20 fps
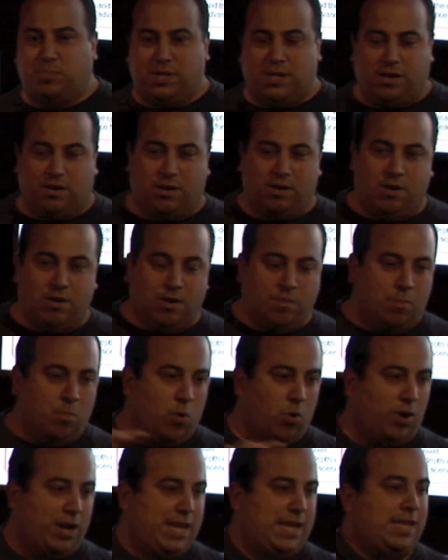appear
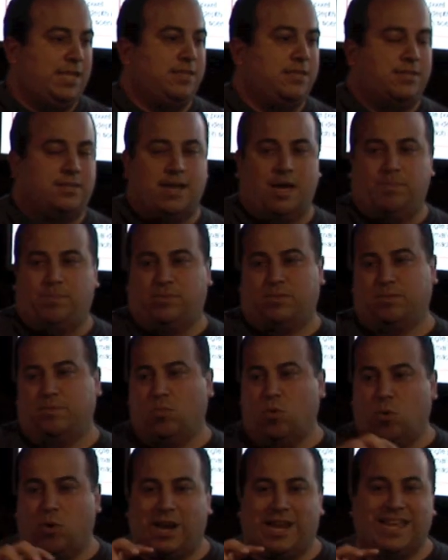more in depth,
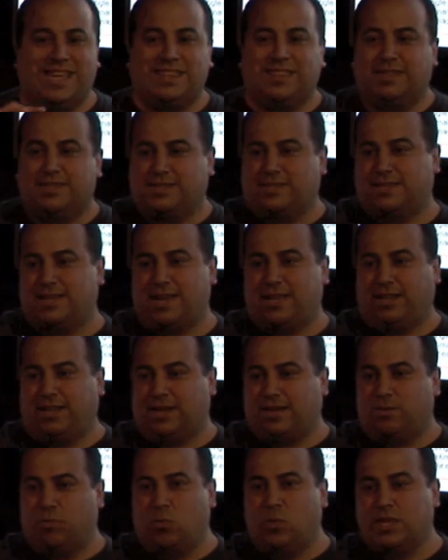more in the set,
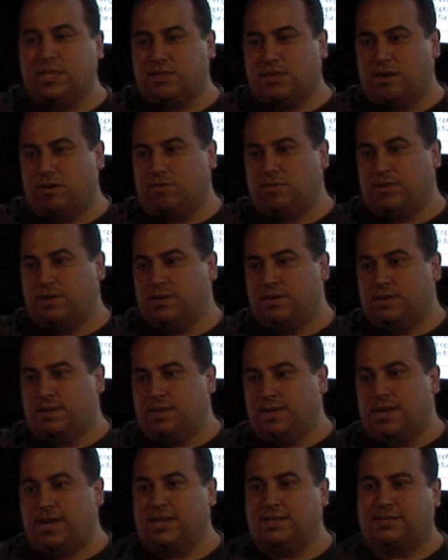like a window,
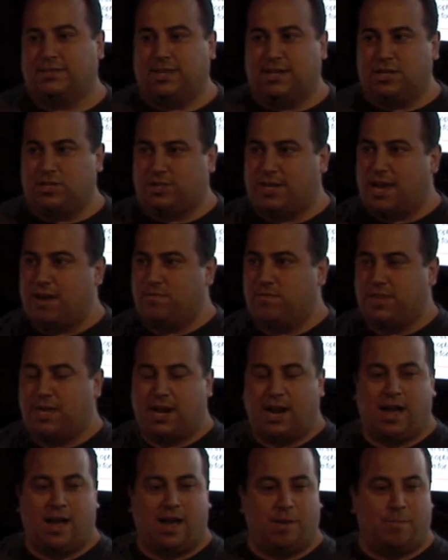instead of just having
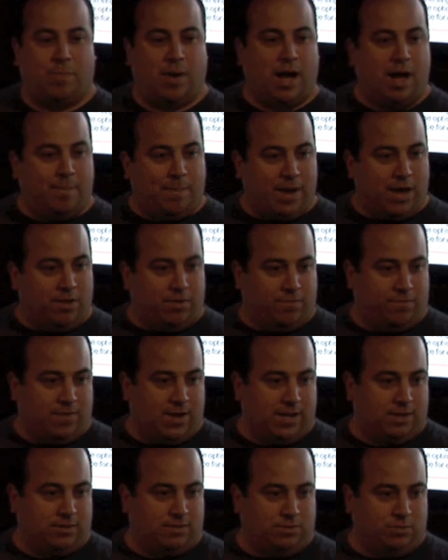that high pop-out
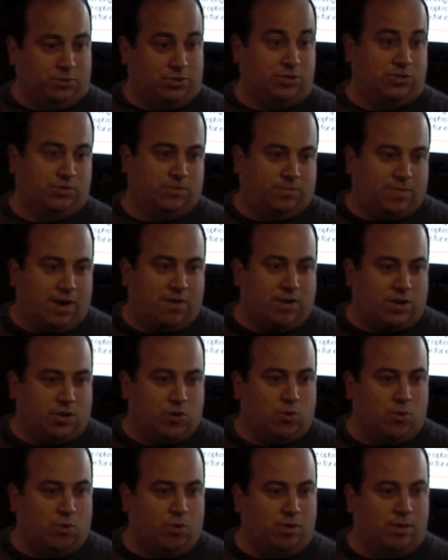effect, which is very
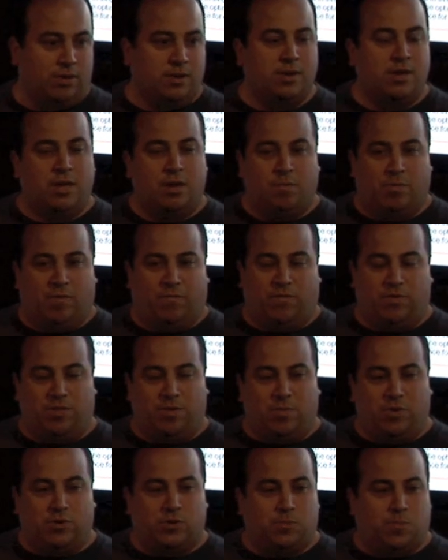cool. But for
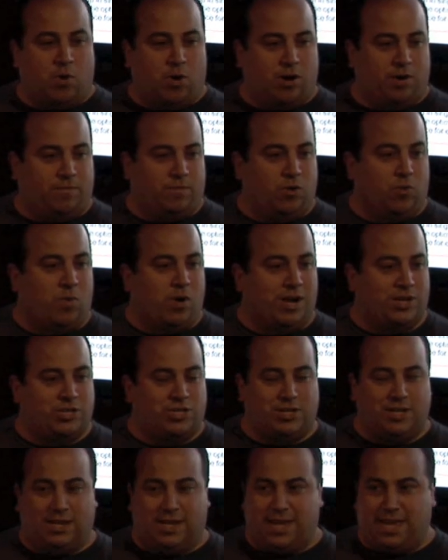the most part, if you're
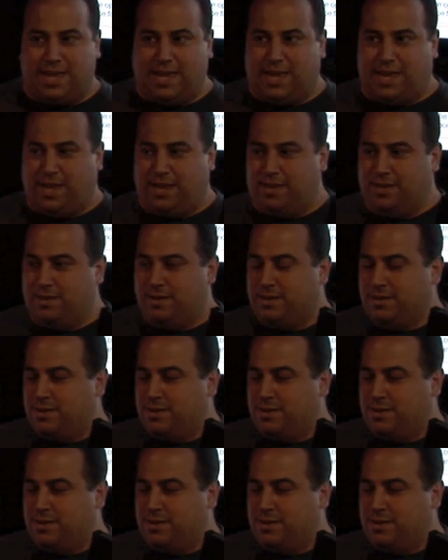watching a